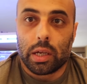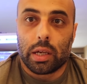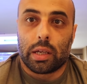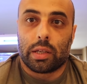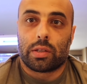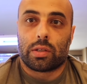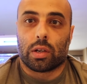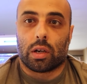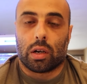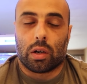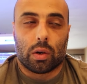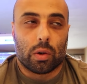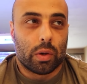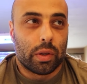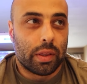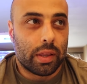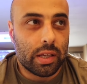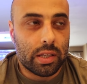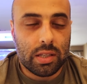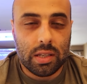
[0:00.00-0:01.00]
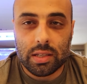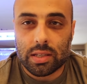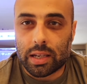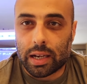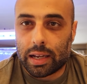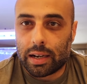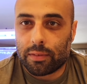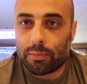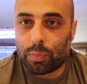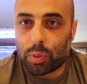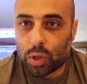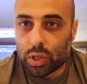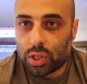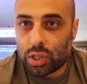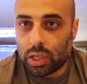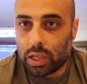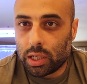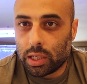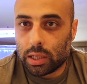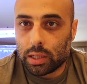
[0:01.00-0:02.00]
So this is kind of
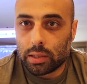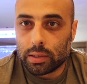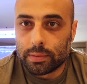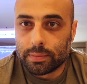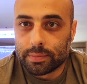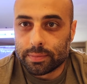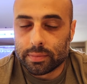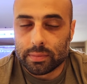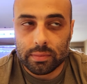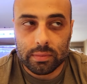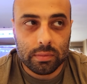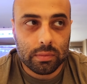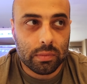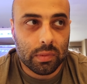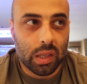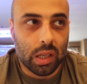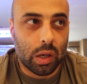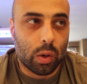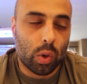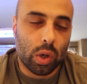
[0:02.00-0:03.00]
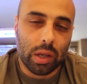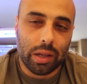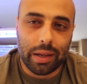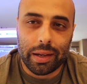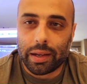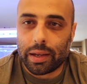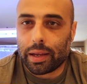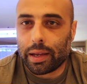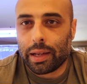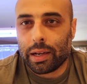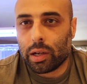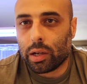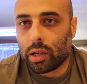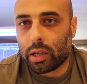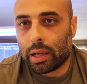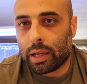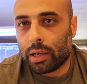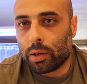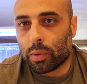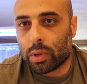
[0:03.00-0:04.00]
pushing. Well,
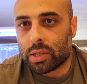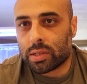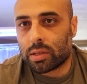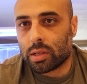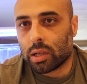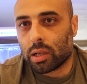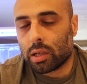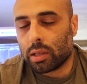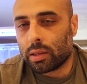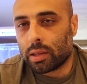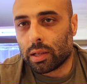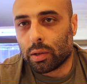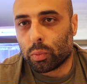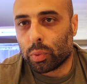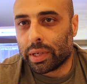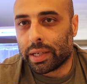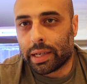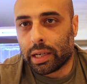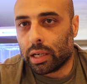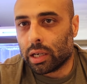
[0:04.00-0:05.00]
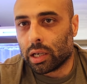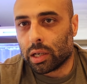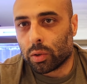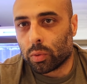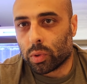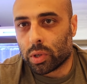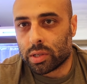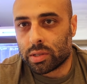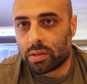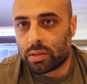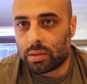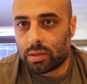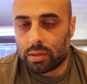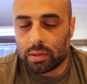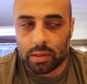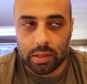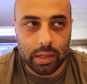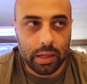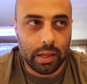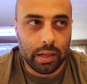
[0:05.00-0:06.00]
anyways, the regearing
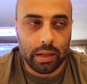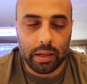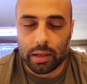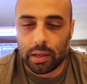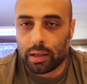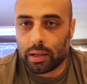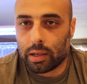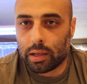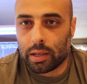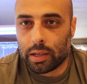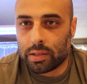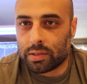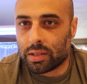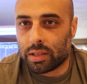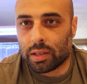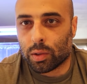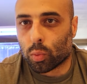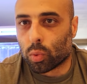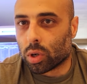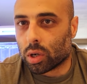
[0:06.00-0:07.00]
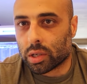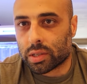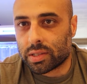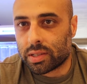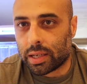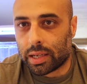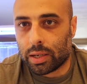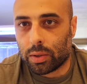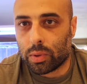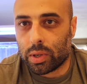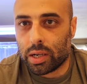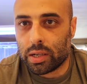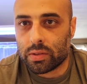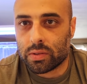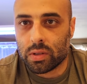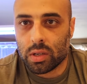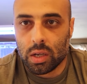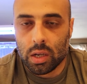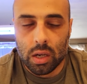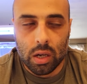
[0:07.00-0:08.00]
is in the works
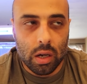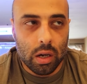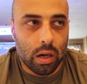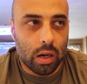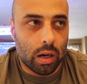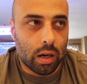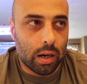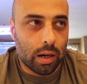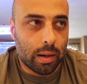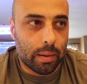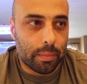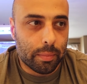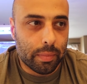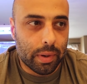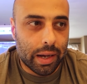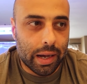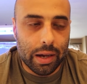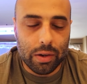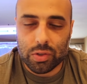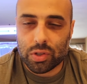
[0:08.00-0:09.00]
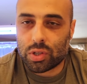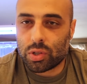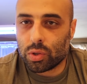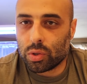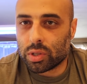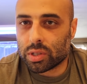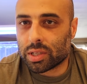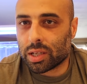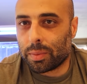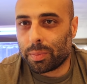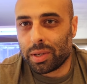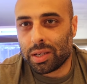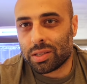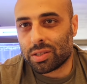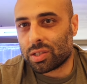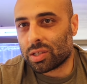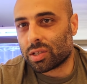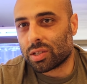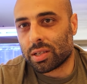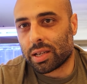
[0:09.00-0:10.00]
anyways. How soon is going to be
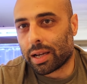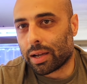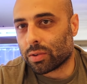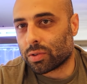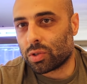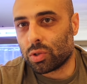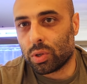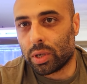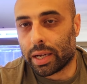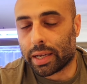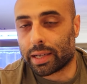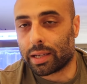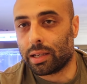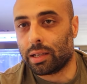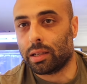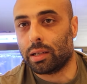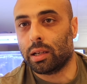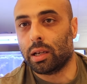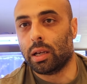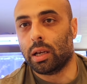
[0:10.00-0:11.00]
is just how soon I can